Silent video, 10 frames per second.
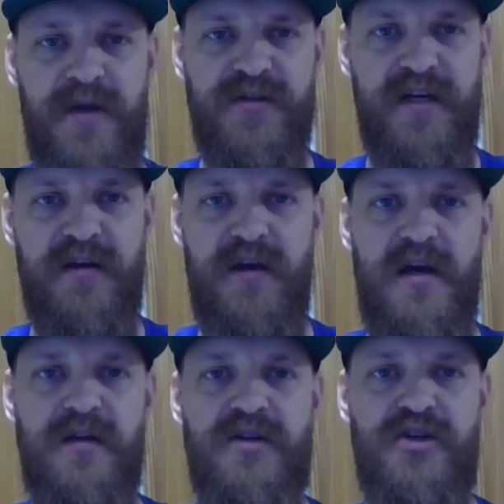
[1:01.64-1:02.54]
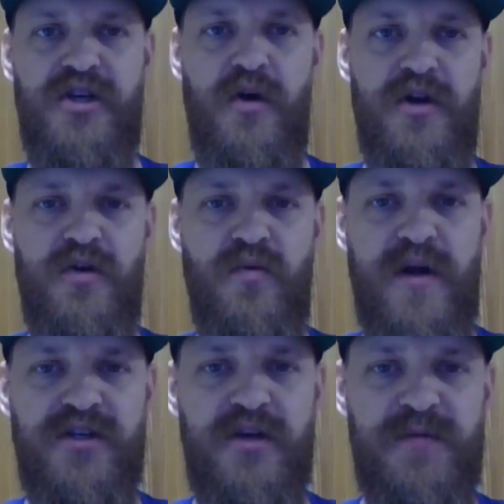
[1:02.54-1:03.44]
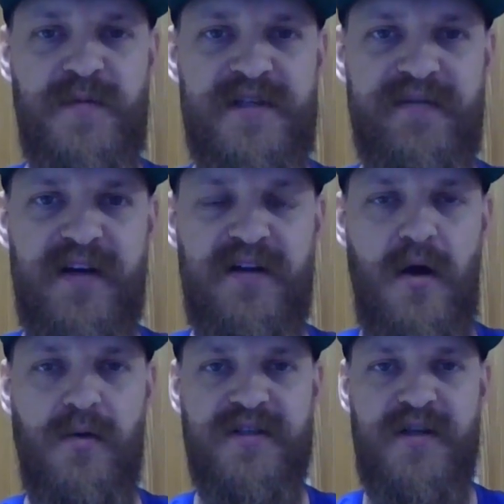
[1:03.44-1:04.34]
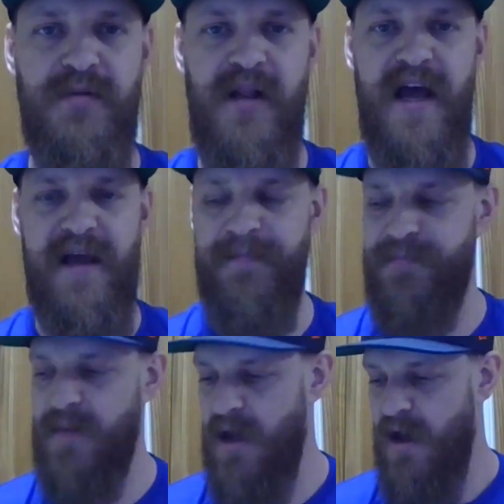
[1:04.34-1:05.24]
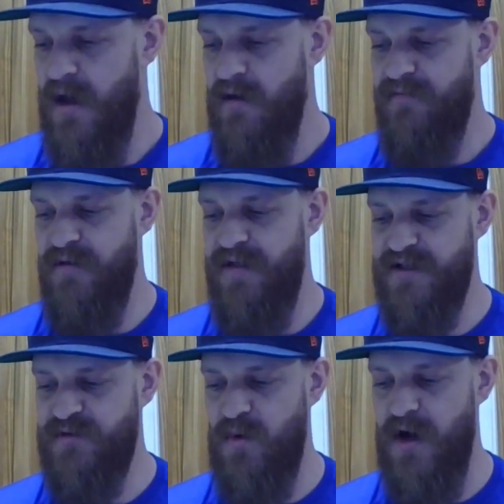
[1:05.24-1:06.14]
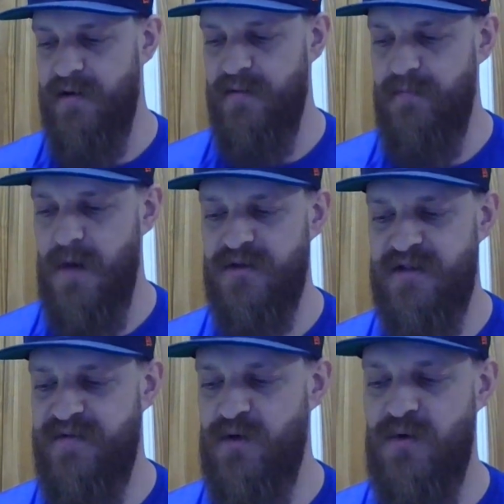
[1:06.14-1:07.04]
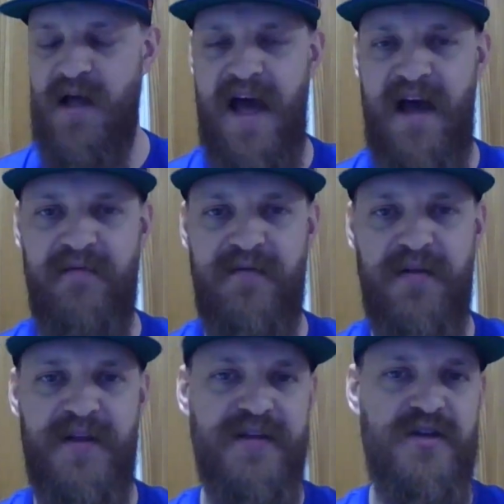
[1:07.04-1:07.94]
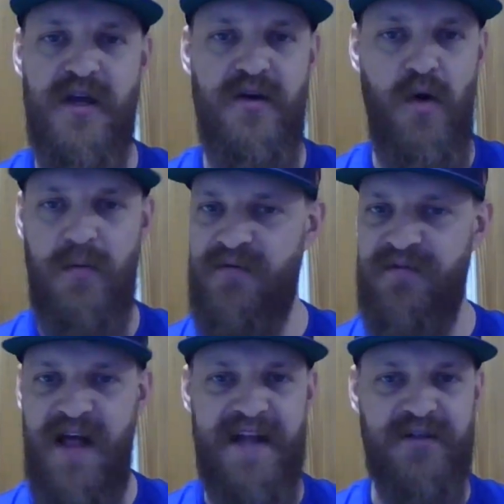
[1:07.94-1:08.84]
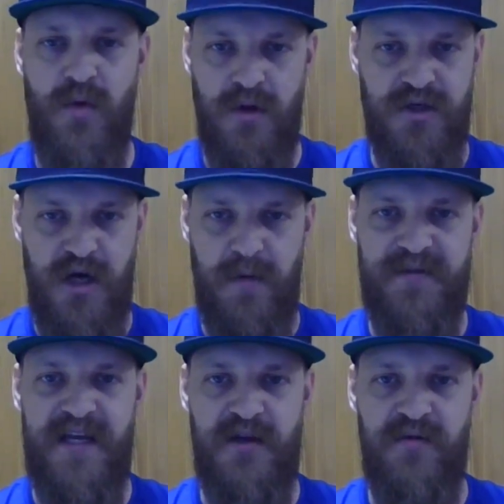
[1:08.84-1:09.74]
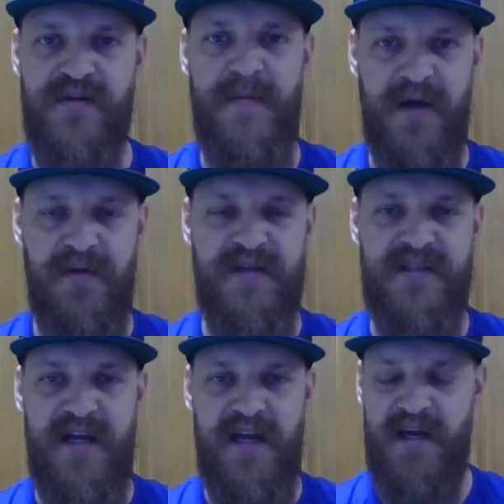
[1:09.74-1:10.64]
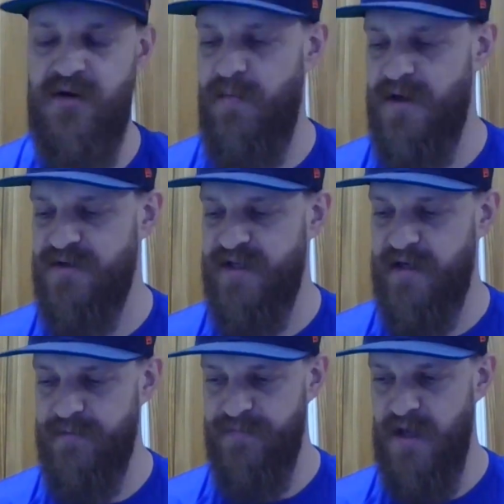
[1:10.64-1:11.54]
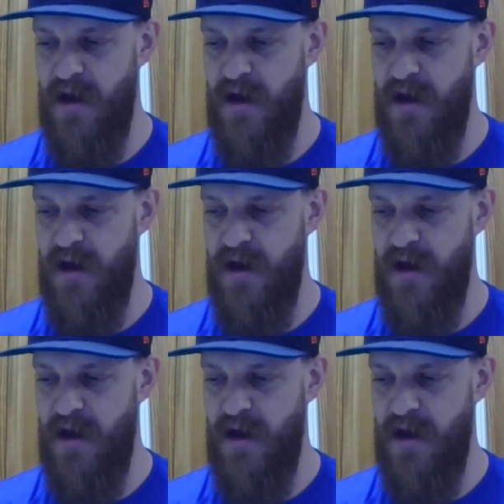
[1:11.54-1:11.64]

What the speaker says: the music to show you which specific notes to play. For this one, most of you will have the normal flats or sharps that you typically see in your music.